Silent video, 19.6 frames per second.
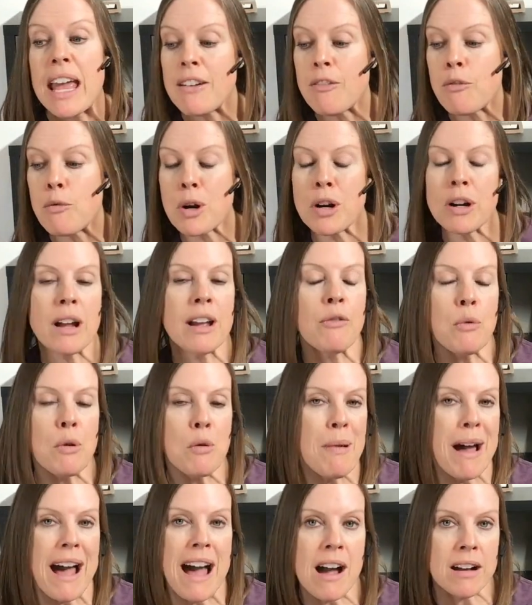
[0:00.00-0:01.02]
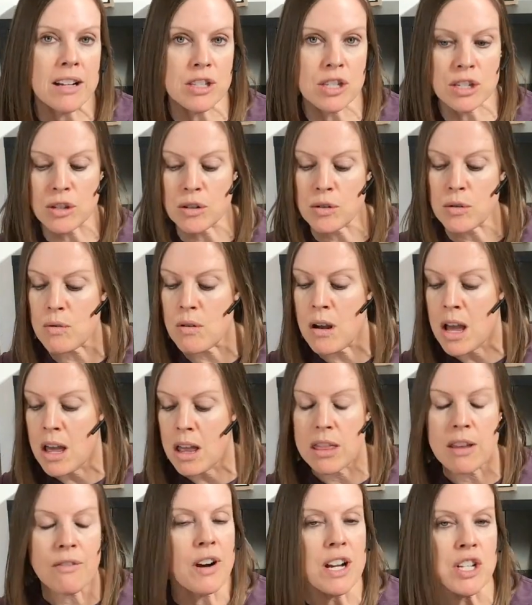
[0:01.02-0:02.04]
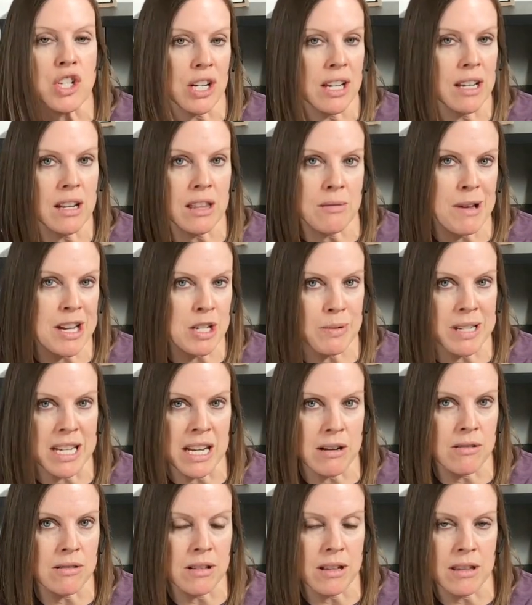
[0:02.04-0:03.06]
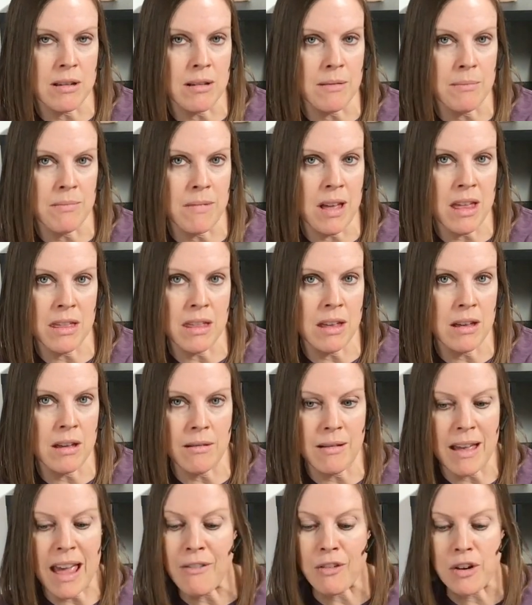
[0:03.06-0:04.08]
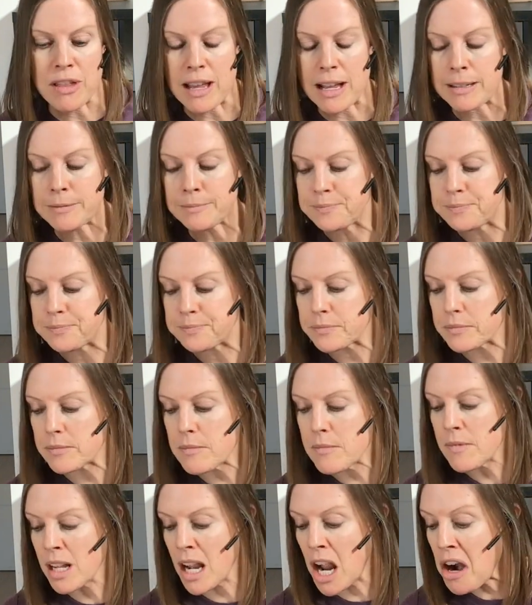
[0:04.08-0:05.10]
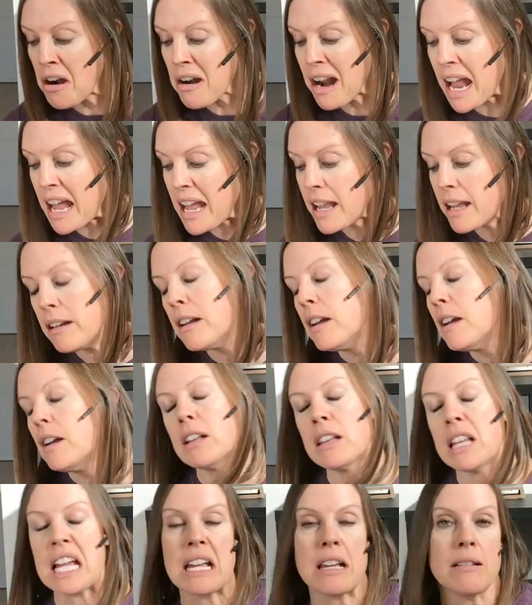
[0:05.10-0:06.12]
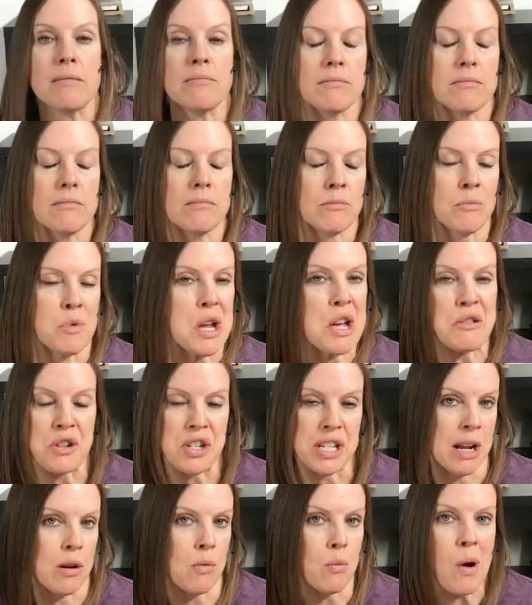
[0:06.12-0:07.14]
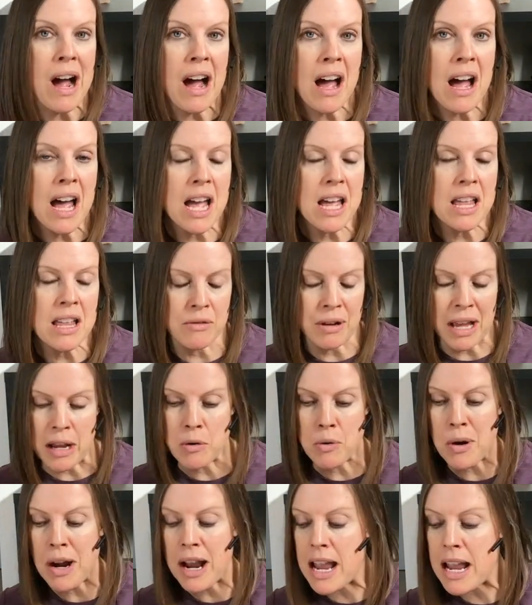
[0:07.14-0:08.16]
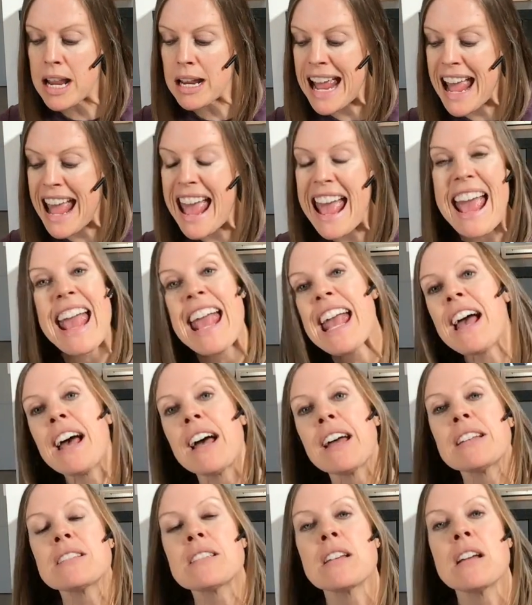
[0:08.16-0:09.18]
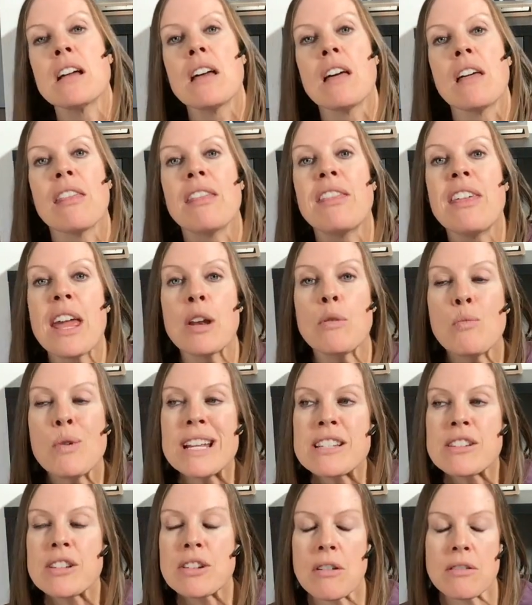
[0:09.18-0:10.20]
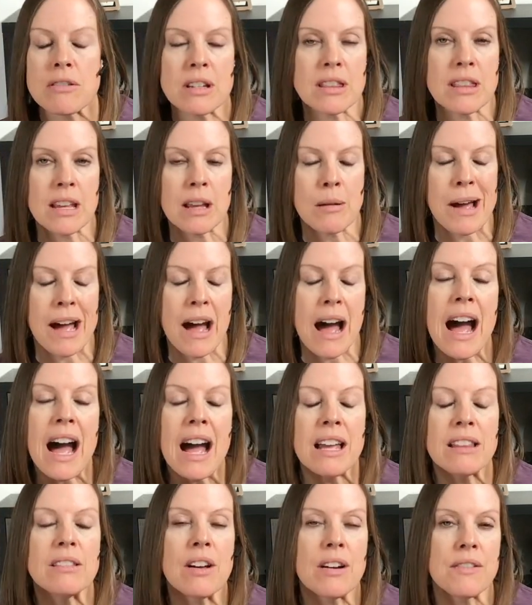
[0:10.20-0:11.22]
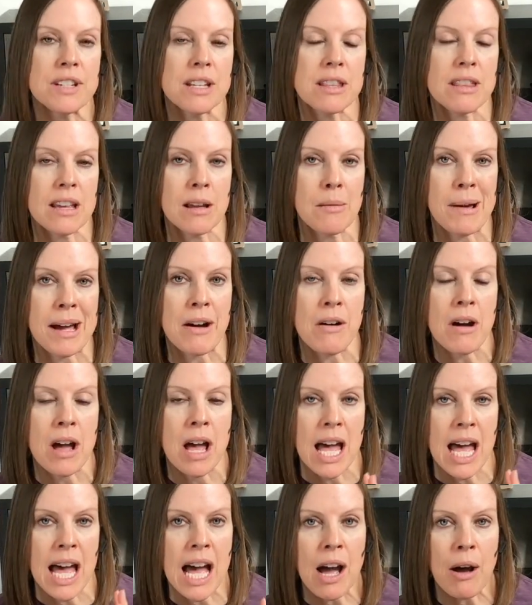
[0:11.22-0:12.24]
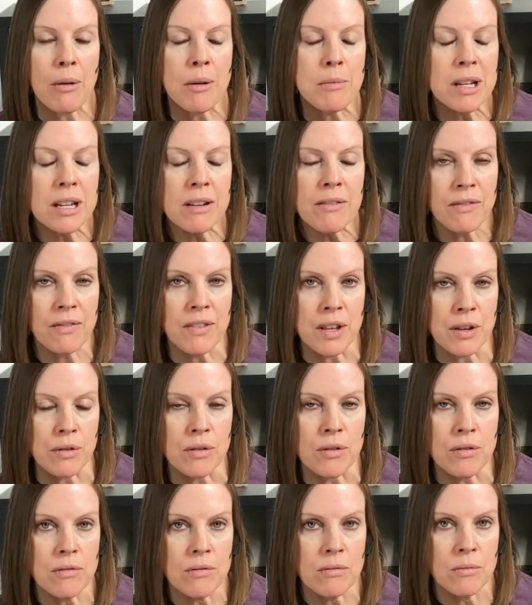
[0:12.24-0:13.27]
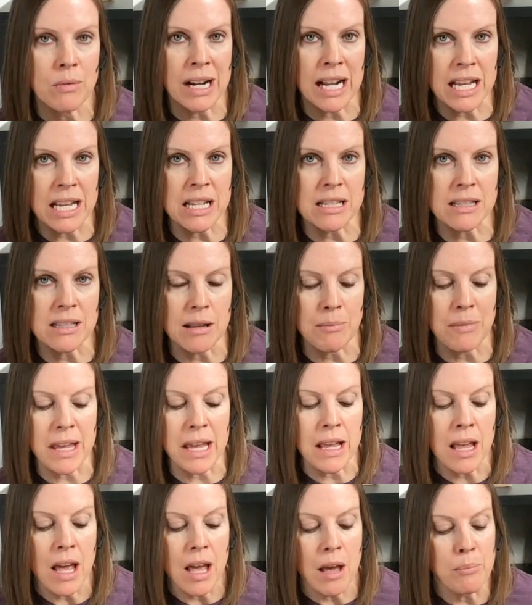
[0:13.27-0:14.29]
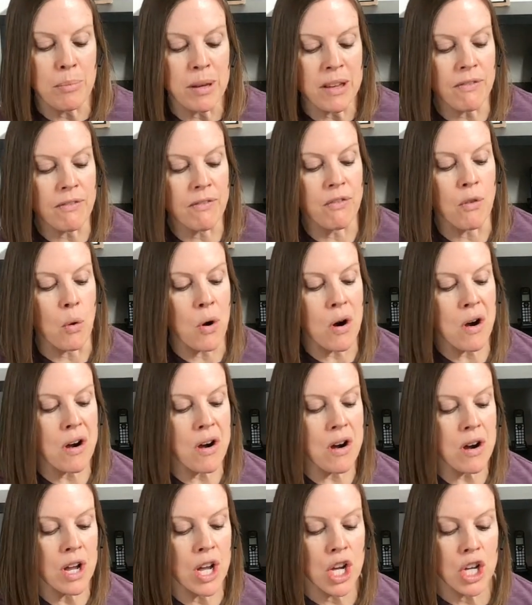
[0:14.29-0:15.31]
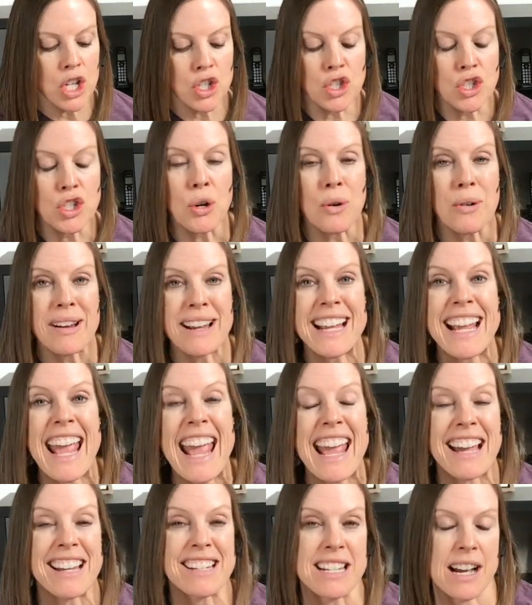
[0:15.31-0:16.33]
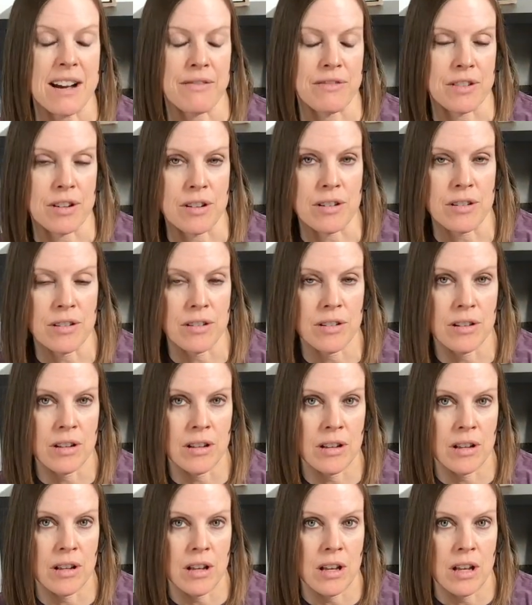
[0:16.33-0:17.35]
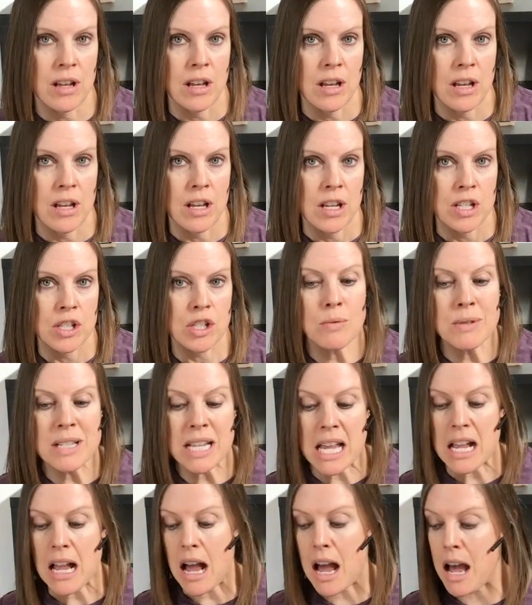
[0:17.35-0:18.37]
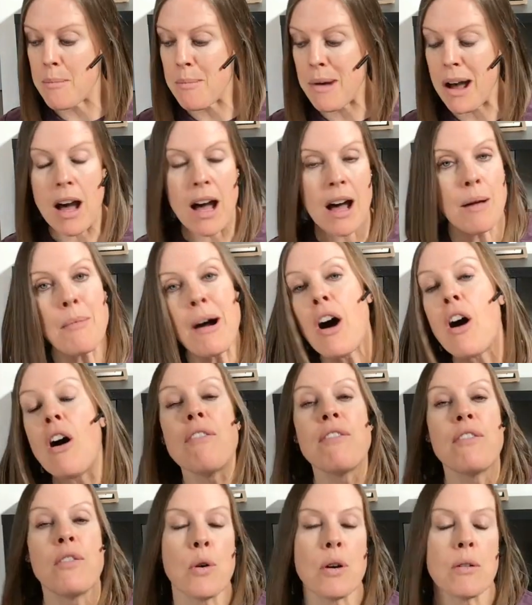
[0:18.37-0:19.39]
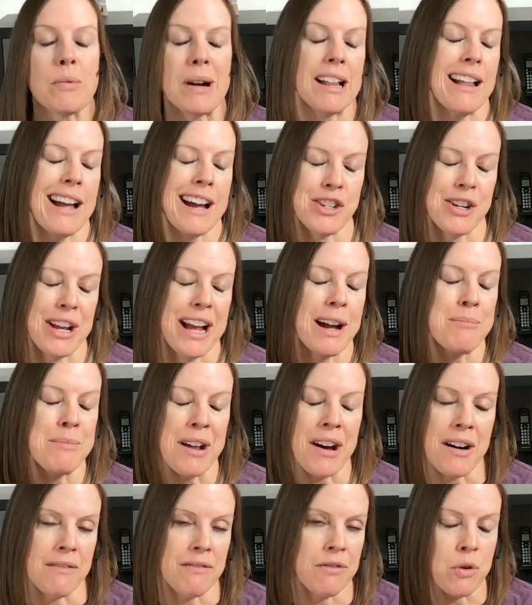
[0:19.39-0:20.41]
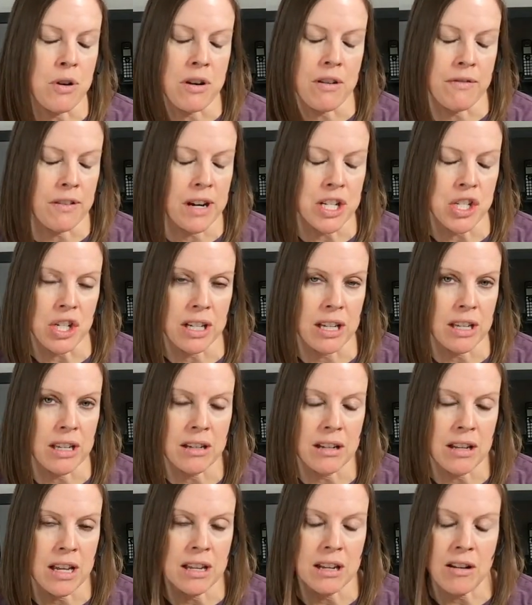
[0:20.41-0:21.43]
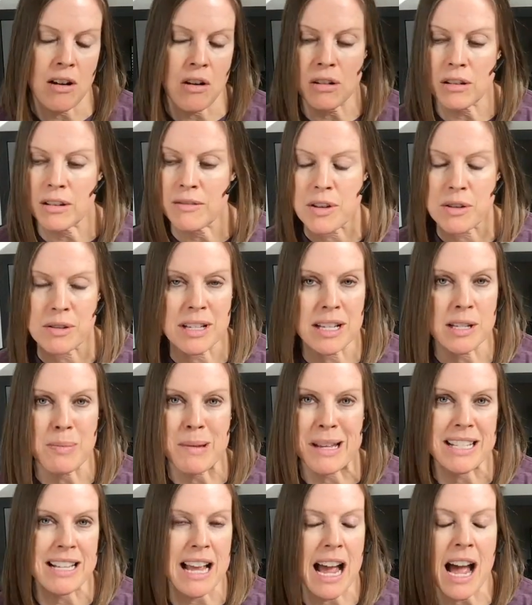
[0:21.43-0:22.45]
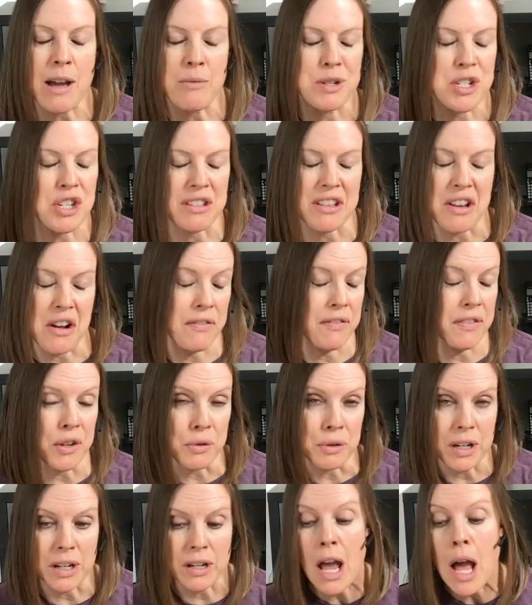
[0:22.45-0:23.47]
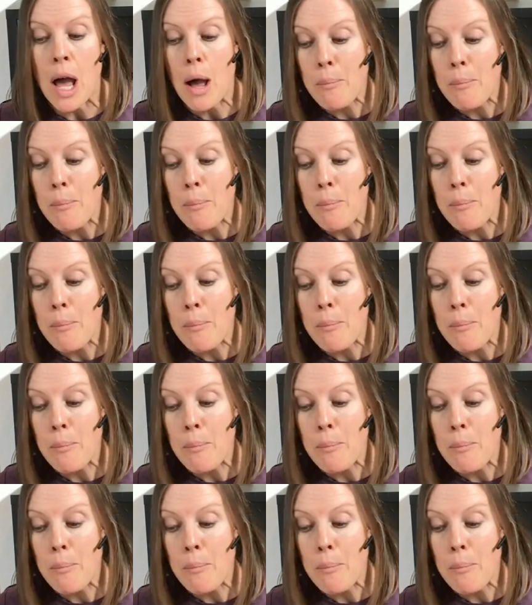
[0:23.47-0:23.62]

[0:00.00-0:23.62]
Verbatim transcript: And if we're if we're back to the fried chicken and the mashed potatoes and the and the everything, all right, like we understand why. Okay, great. And then we start to think about, I love to think about how I'm going to feel when I eat something before, during, and after. Yeah. So it's like I'm I'm all for well actually I'm not for fried chicken and all of those mm-hmm. things because I would just not feel good.